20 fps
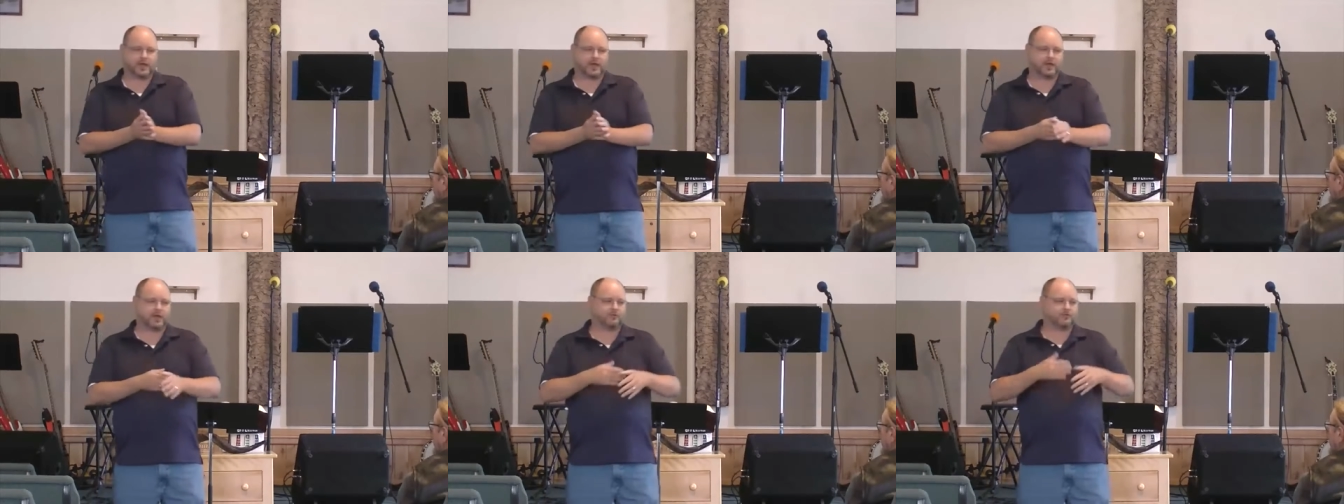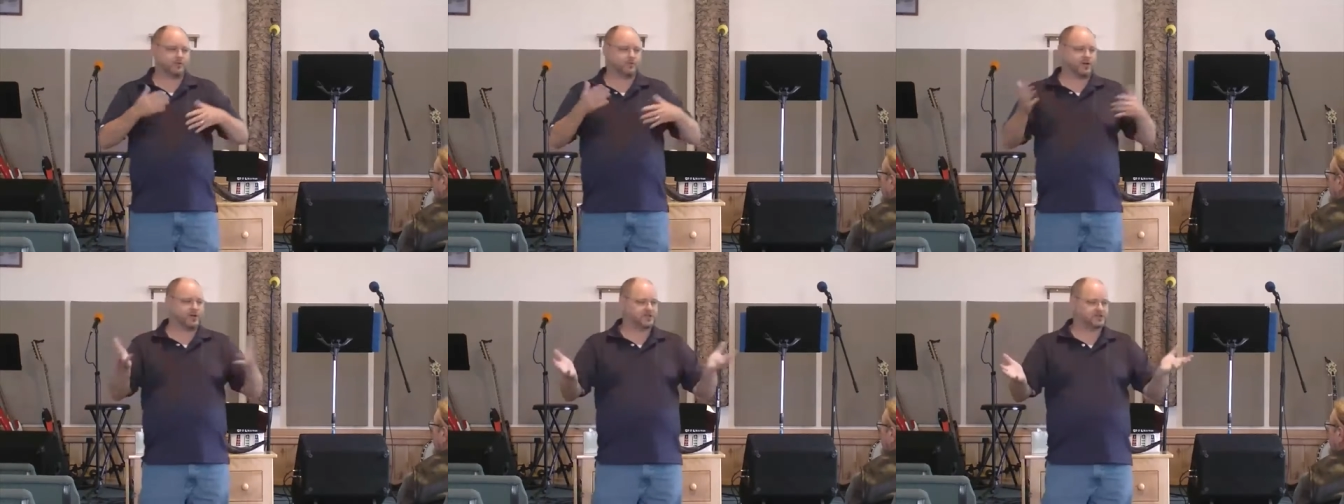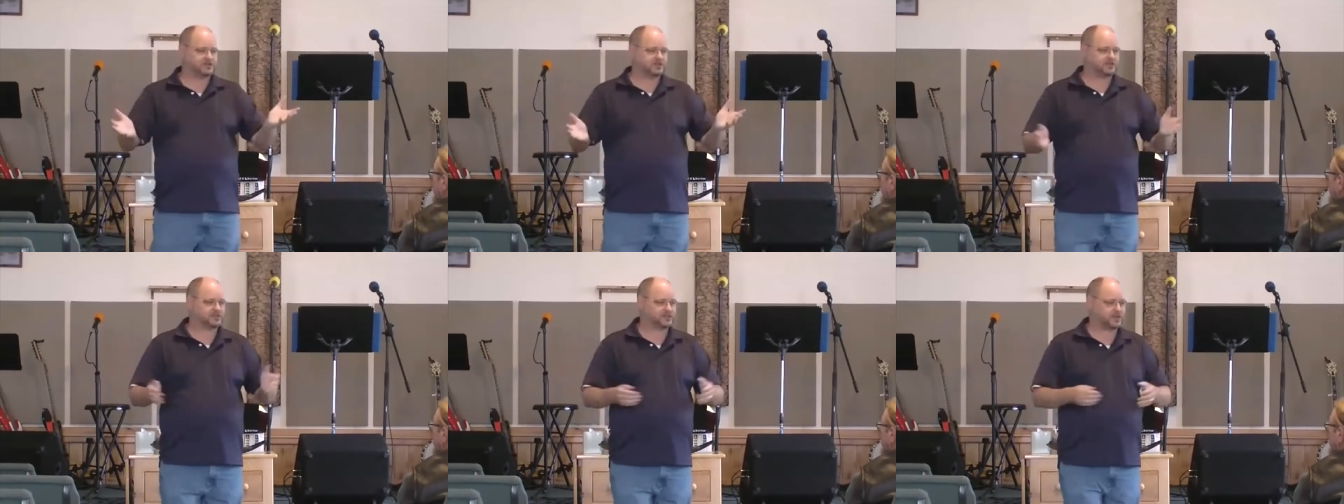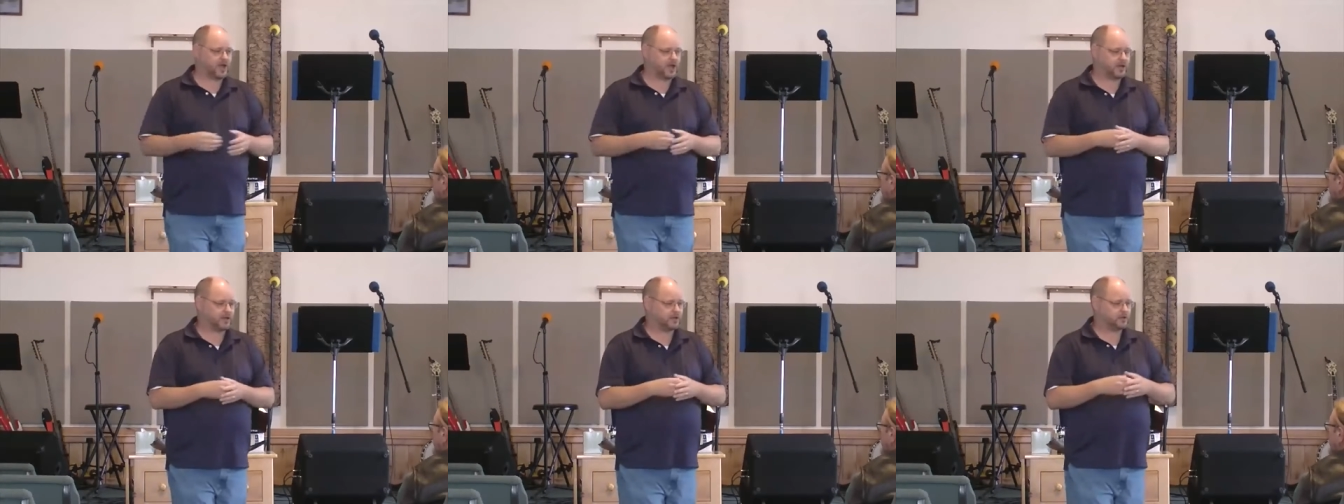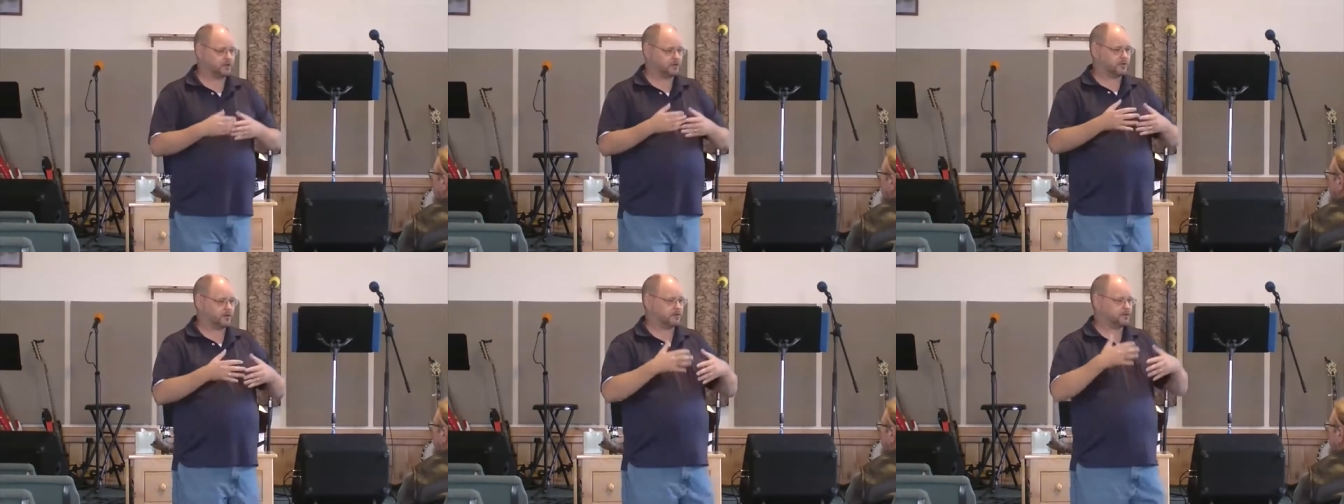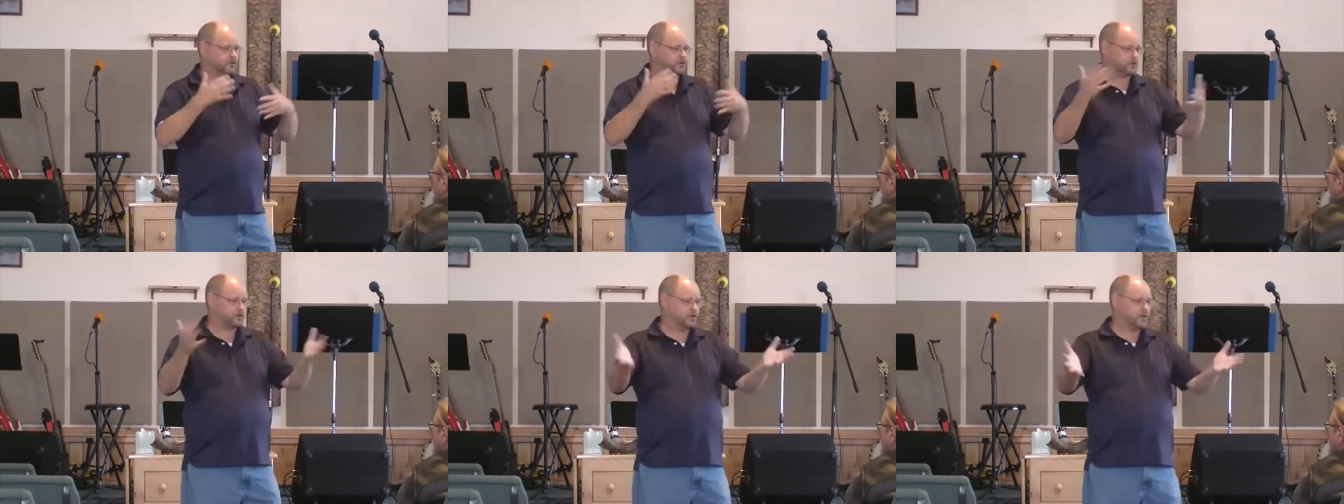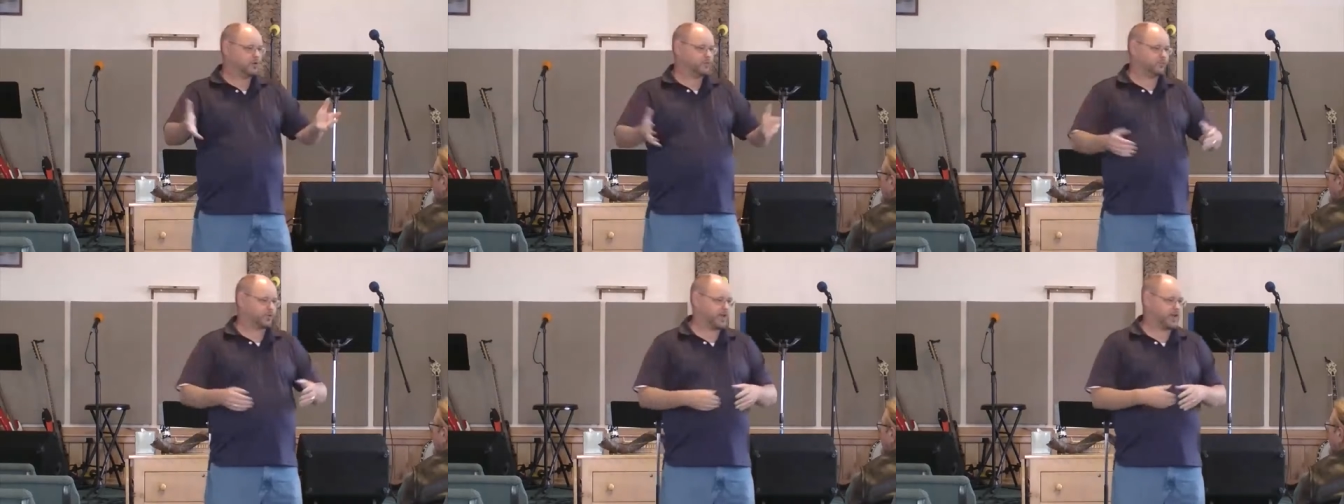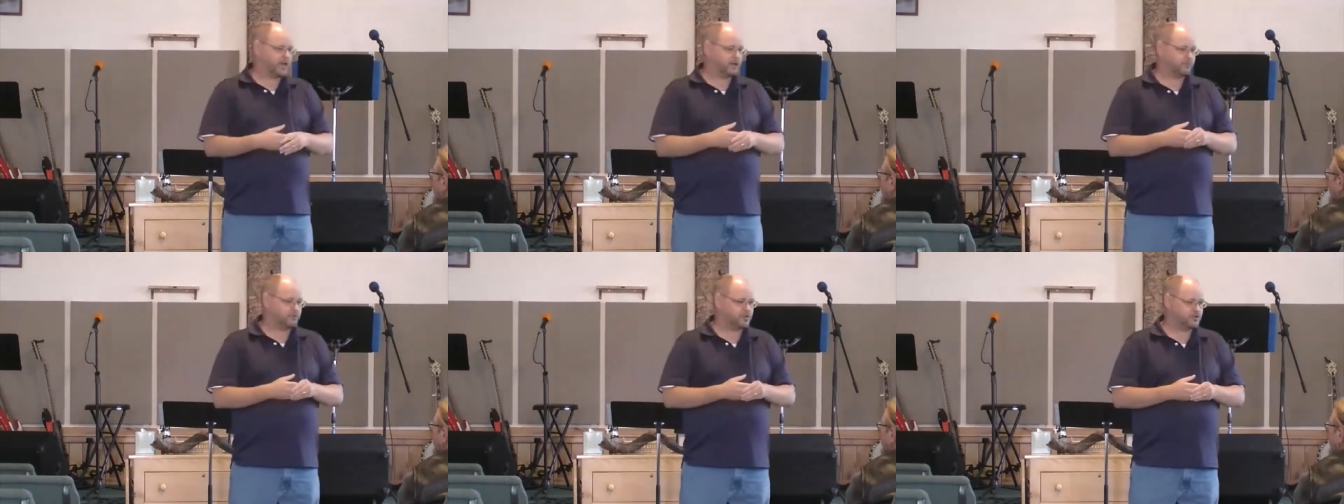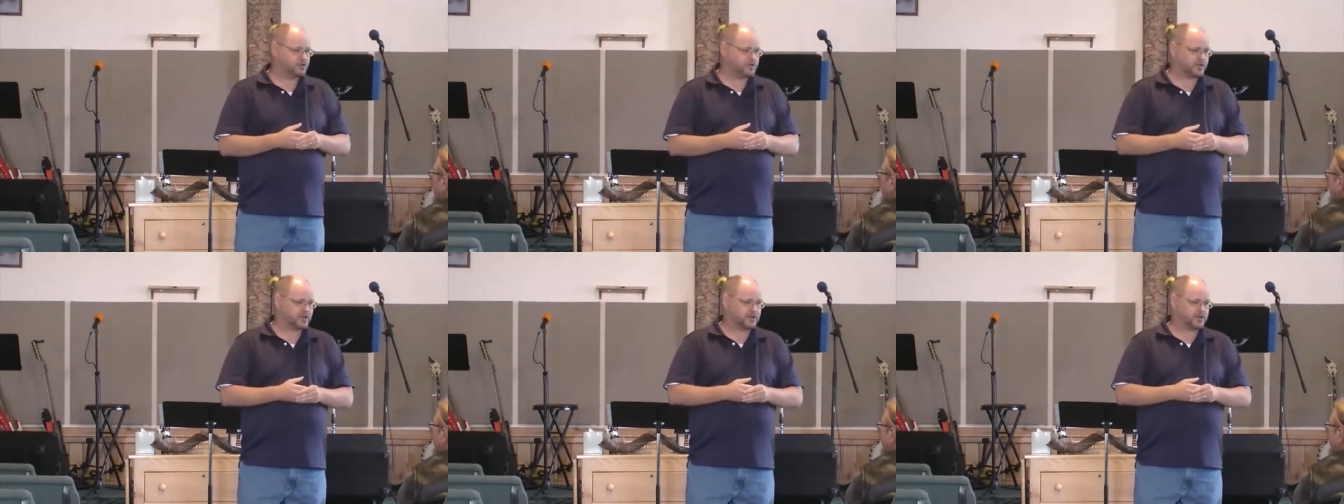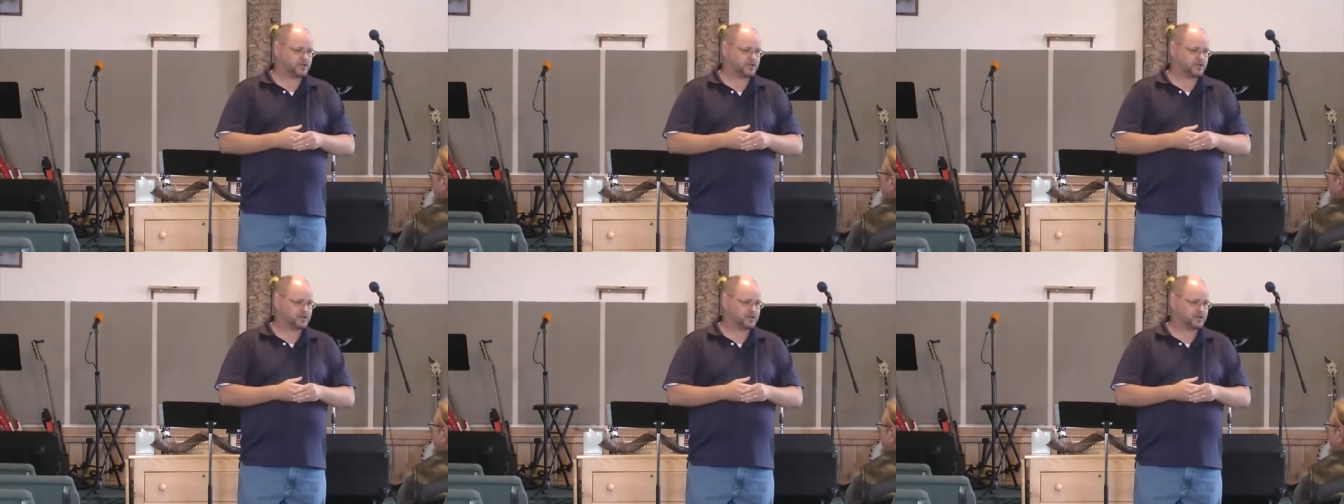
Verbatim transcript: and everybody's excited, and they're, they're playing music,